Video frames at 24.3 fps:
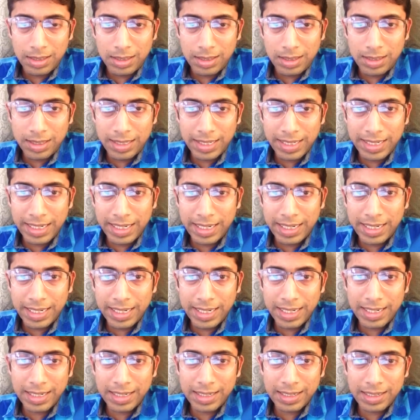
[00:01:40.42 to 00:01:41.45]

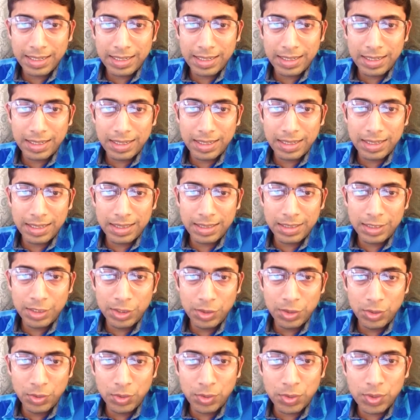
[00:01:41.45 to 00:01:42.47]
regarding
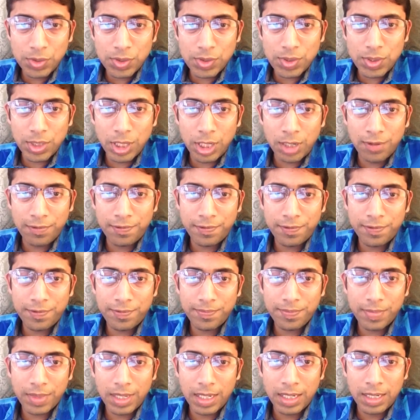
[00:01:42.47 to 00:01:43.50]
use of
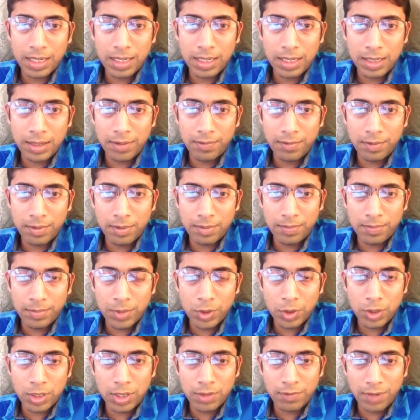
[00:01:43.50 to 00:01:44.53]

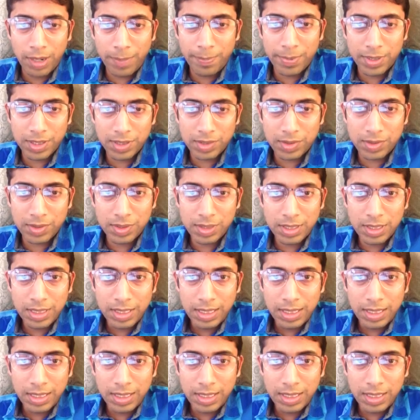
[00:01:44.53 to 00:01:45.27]
nuclear weapons